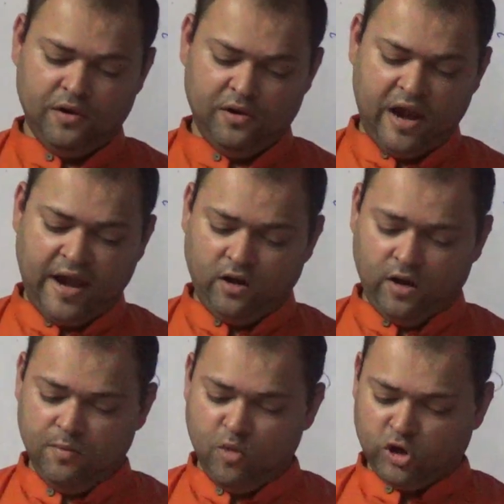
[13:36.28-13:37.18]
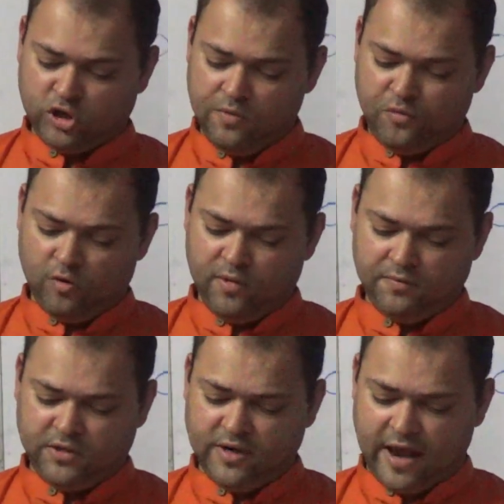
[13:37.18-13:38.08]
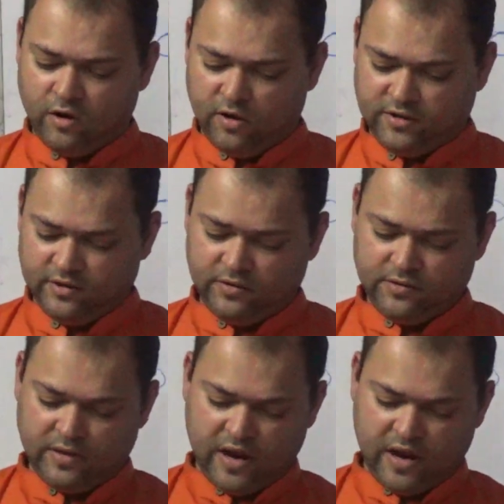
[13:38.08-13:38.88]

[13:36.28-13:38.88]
Write on emotional problems in adolescence